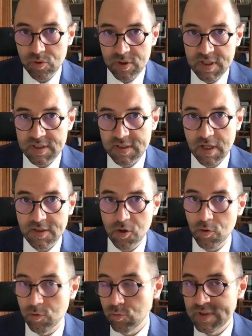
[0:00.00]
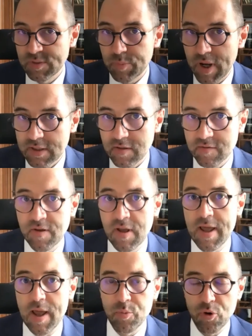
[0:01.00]
discuss our respective
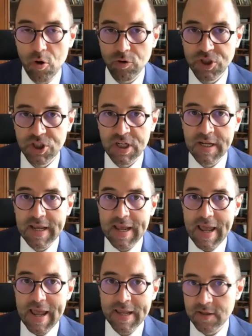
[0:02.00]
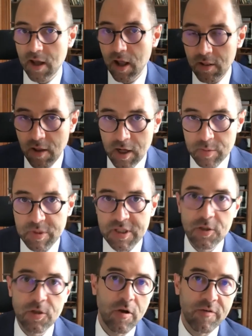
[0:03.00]
approach and
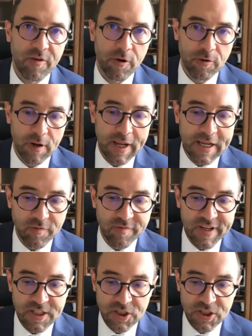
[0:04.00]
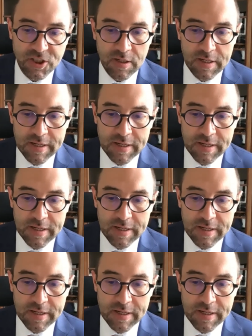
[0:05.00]
alignment of our innovation